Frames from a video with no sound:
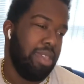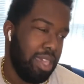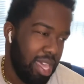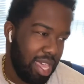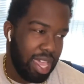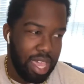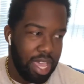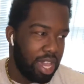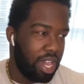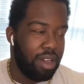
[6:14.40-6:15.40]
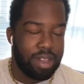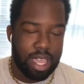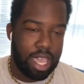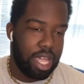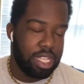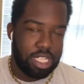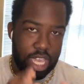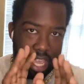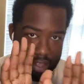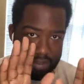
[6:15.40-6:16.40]
okay, I'll let you
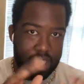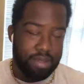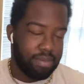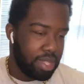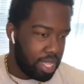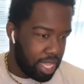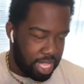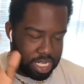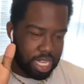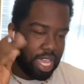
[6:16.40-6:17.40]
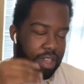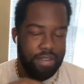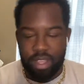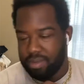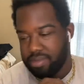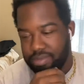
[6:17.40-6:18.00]
have it. I'll let you have it.